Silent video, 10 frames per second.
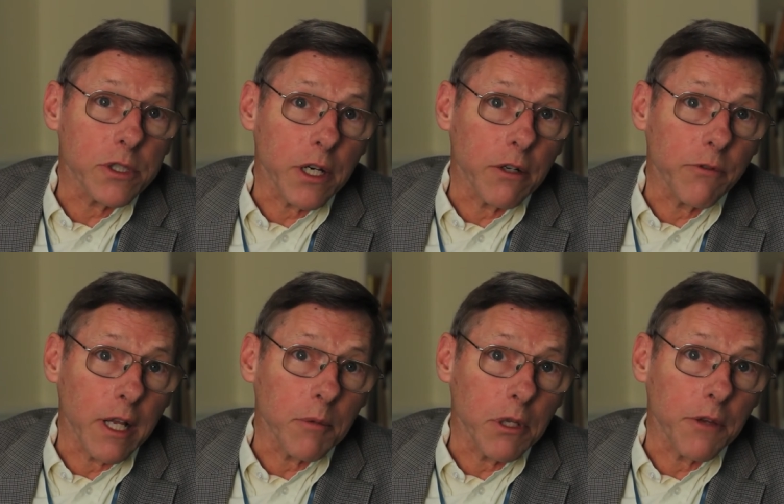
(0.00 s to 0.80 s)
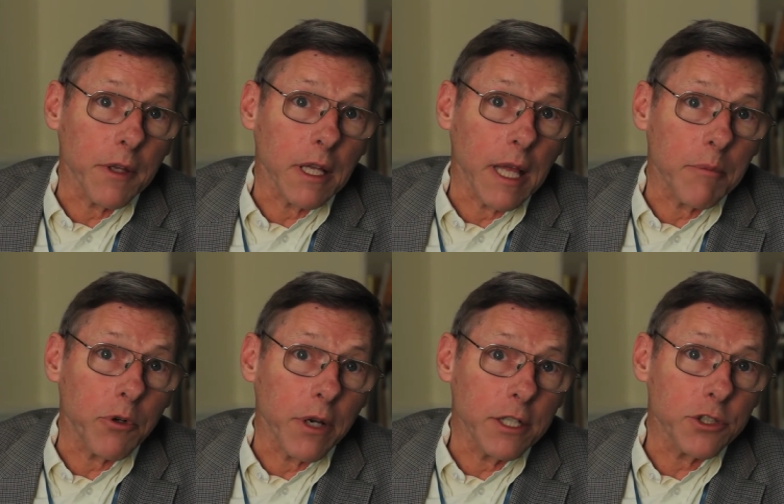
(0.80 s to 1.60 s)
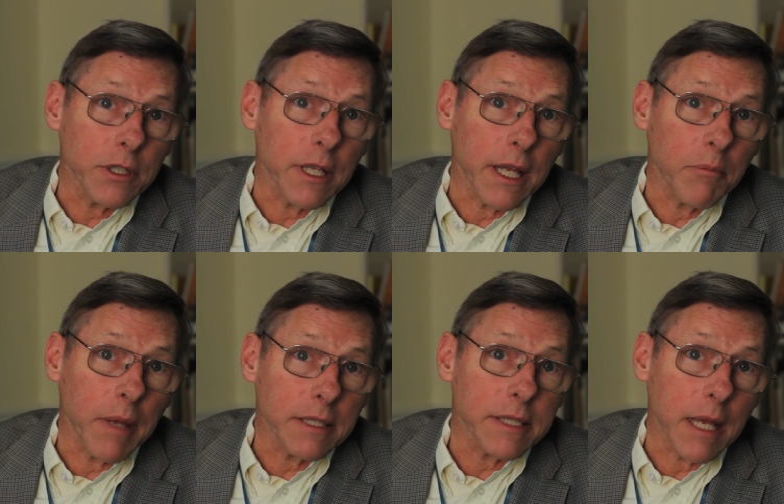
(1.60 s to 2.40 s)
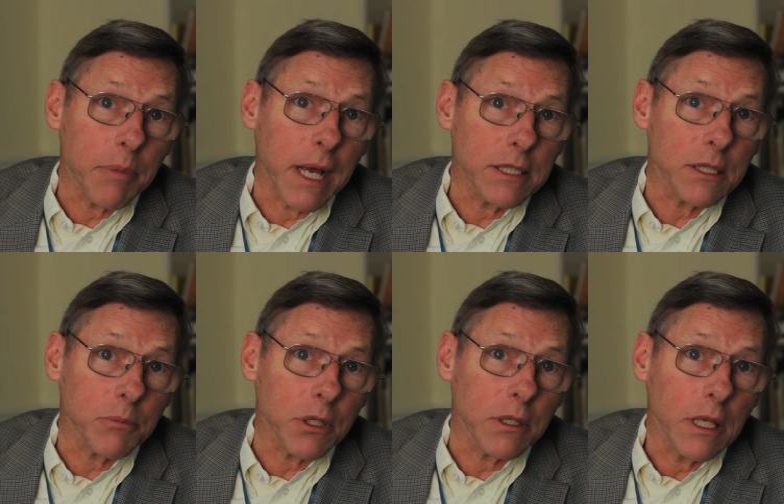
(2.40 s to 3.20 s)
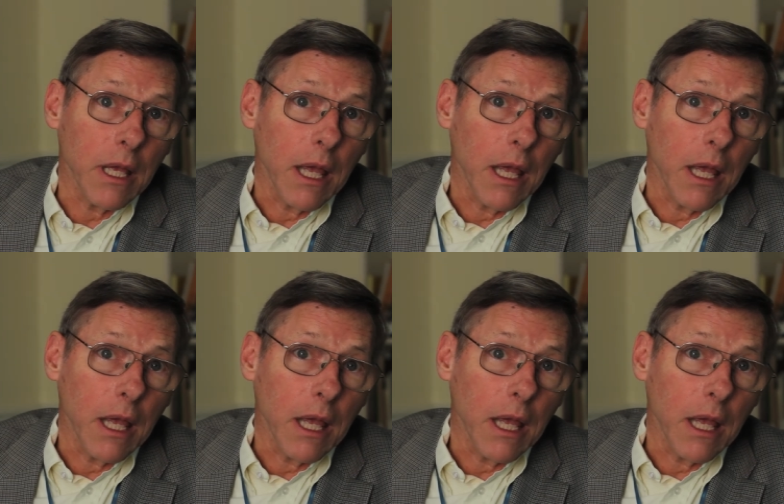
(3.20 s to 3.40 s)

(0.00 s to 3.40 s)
that are available and the collaboration that makes that possible.